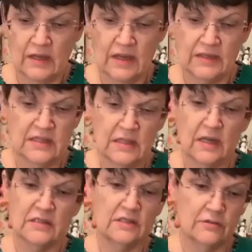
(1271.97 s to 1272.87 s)
Yeah, it's
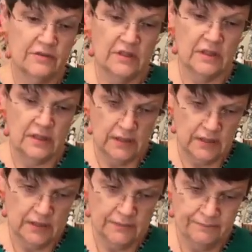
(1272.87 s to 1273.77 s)
not so
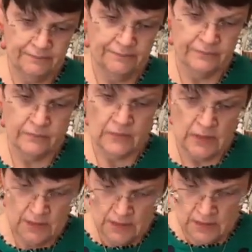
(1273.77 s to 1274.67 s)
thick.
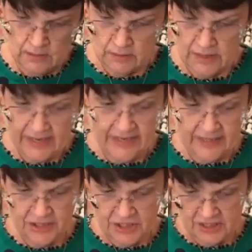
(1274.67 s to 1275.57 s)
Well, I guess